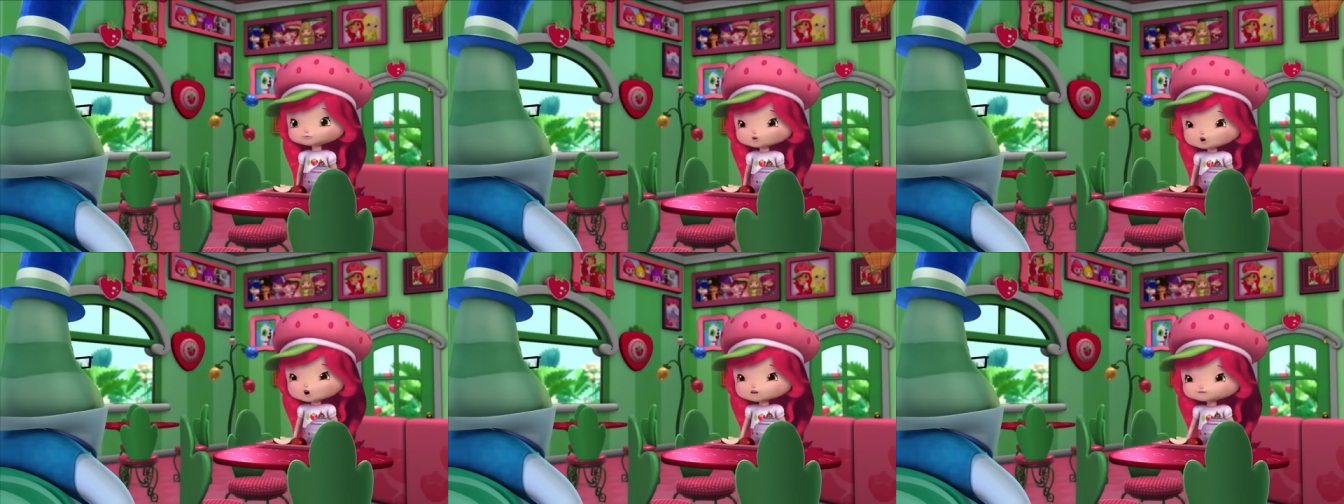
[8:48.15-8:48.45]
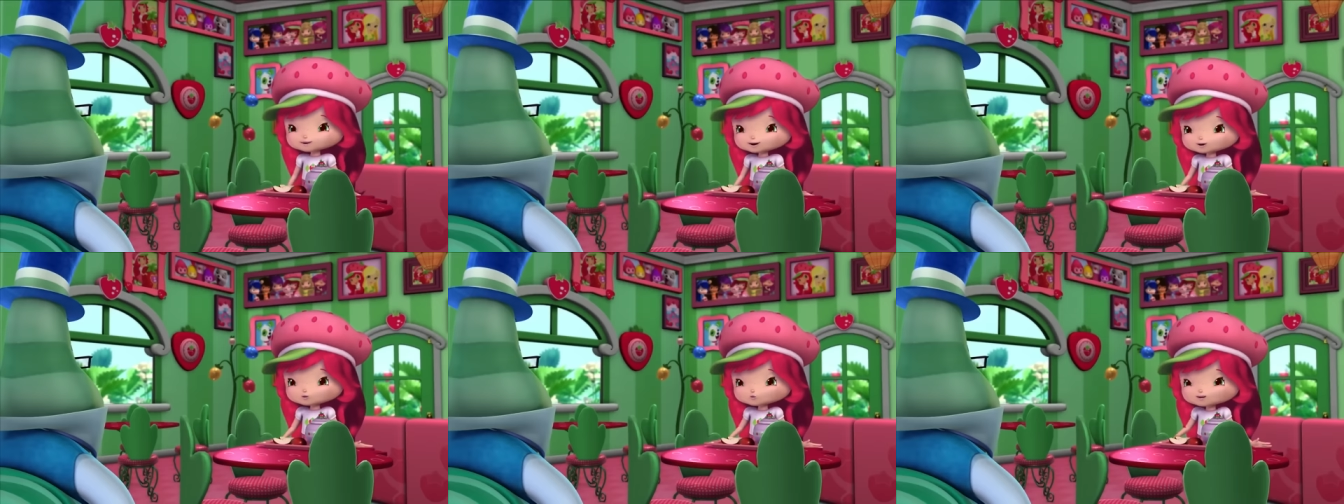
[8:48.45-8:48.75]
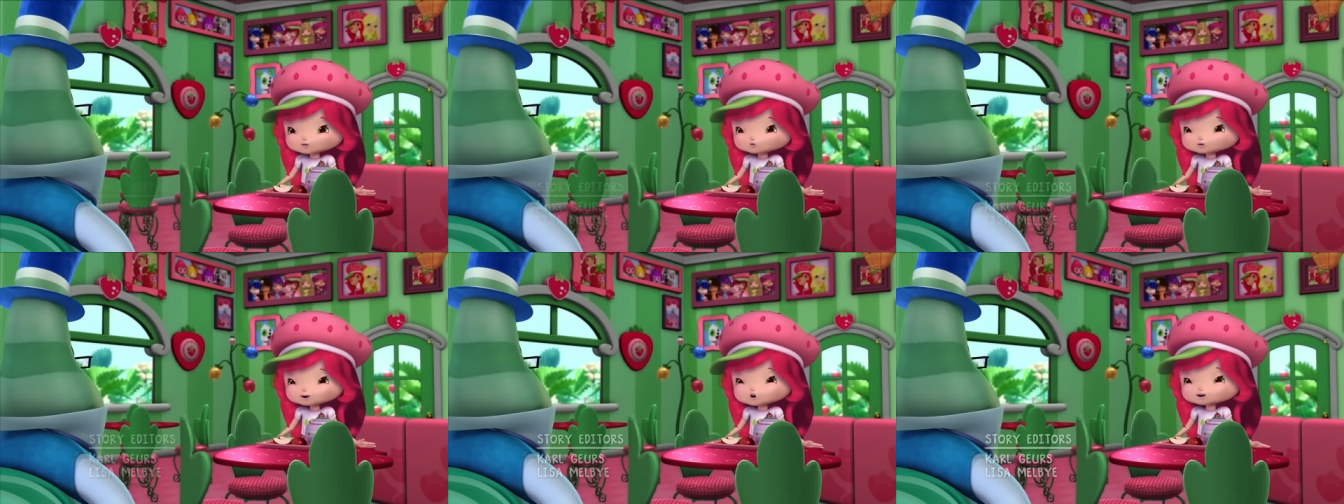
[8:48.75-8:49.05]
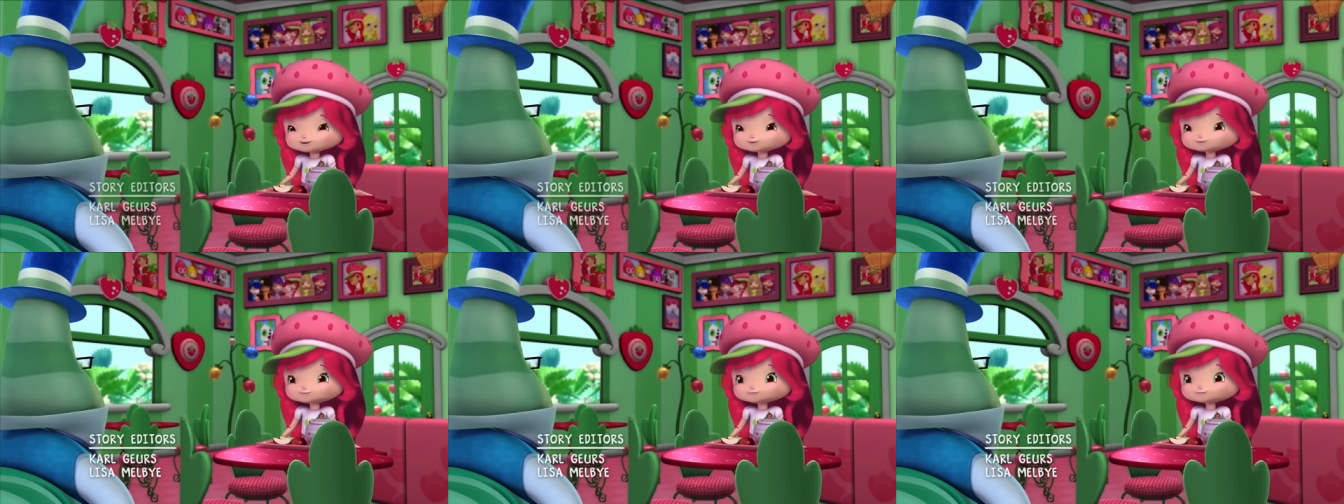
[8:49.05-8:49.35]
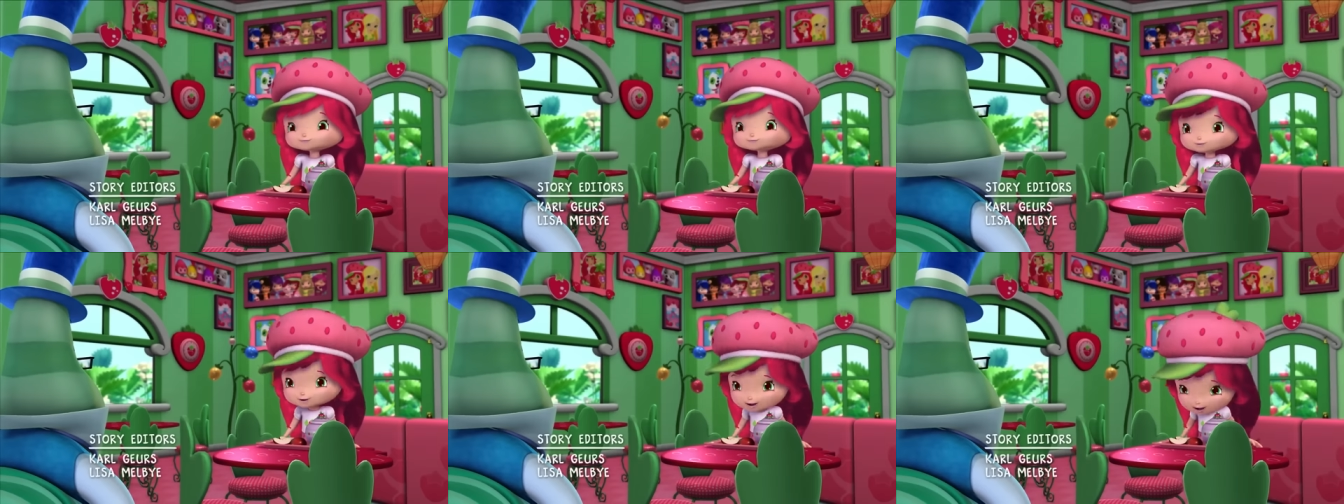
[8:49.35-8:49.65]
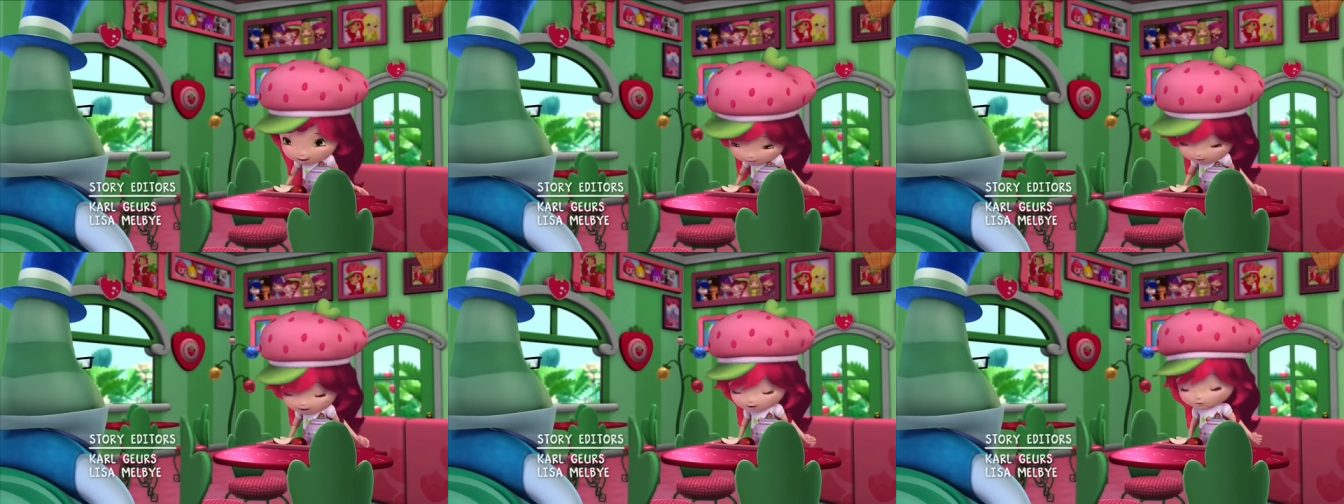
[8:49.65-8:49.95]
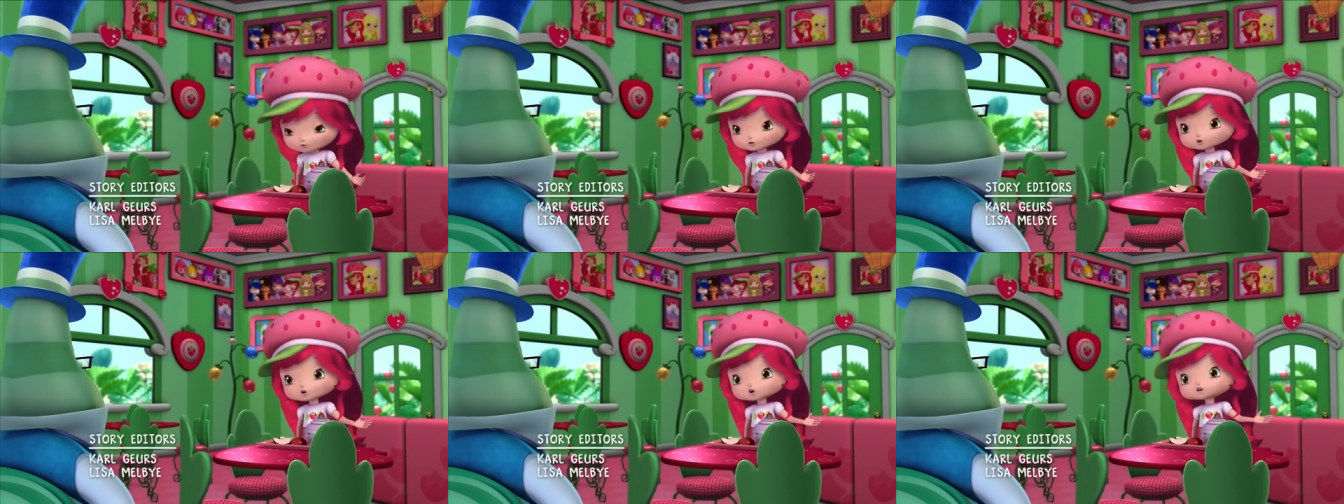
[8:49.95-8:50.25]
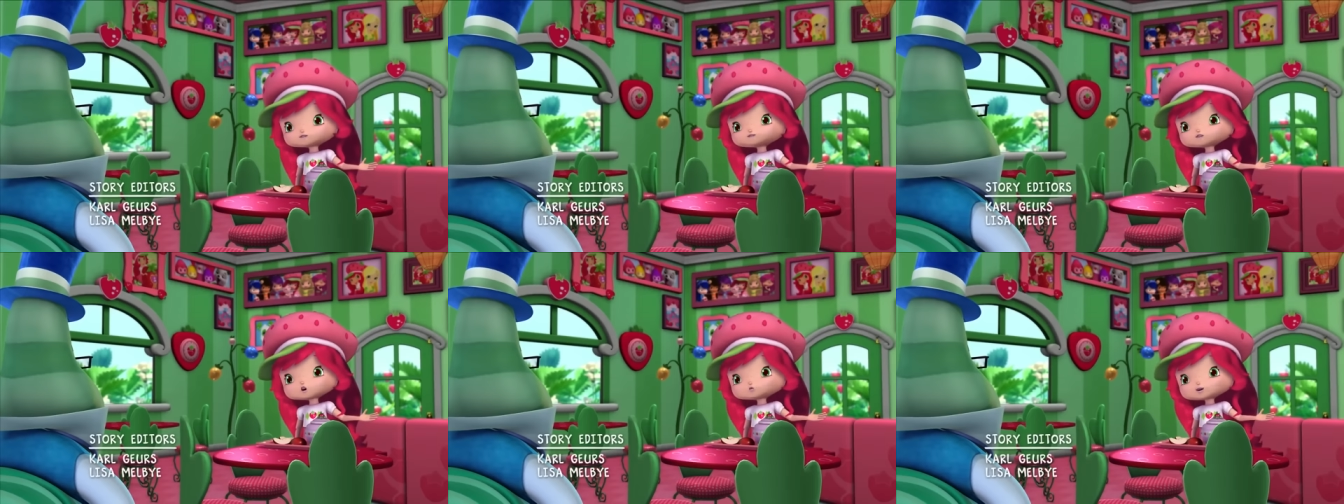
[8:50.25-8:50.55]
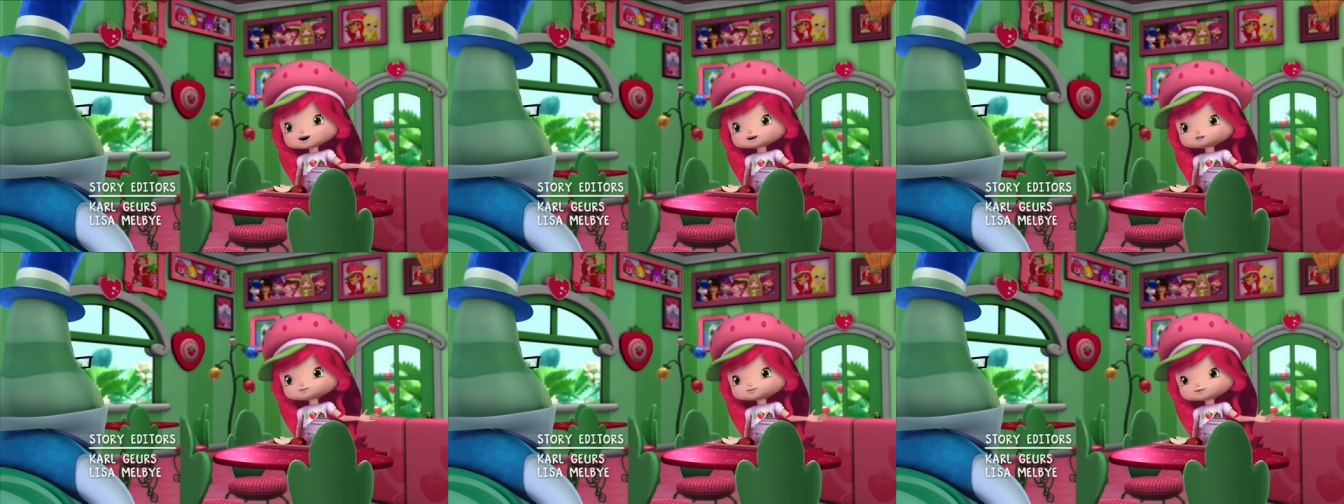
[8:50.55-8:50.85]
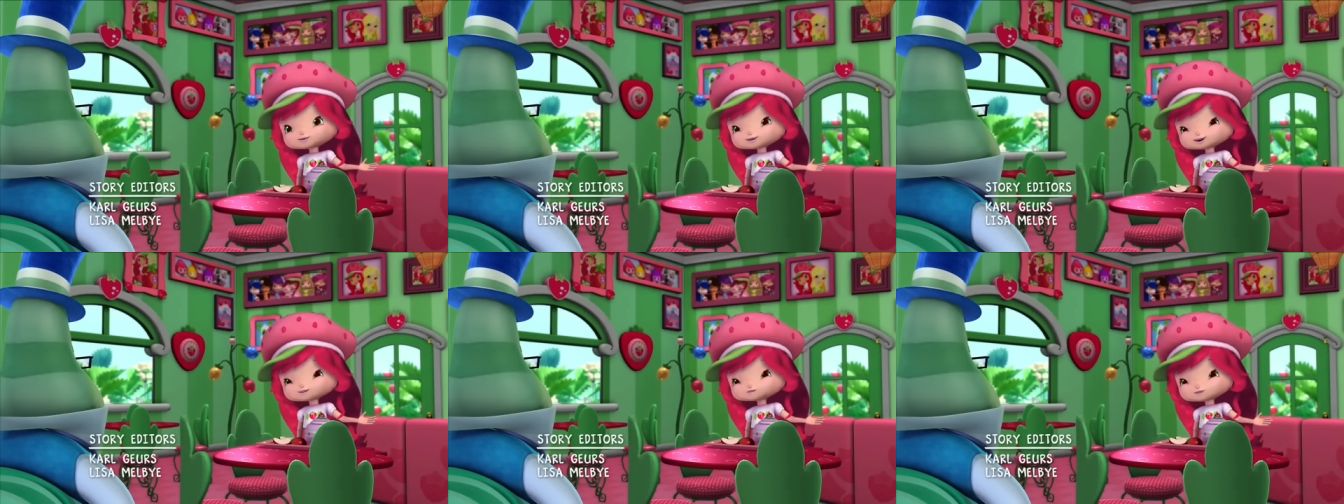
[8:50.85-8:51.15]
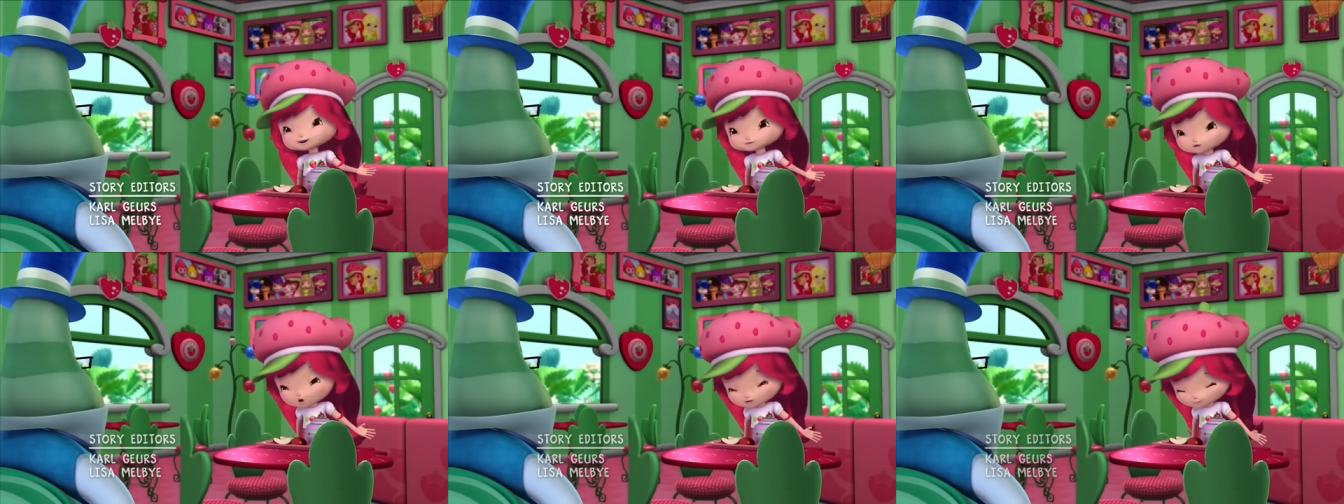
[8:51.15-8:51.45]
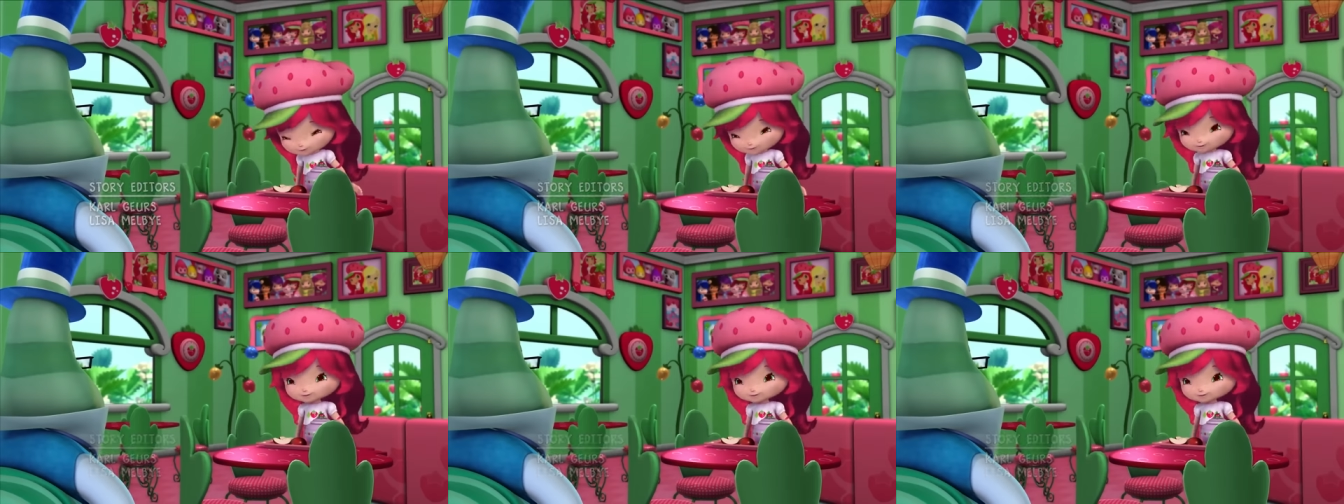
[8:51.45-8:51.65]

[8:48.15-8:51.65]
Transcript: You're very welcome. And thank you for watching the cafe for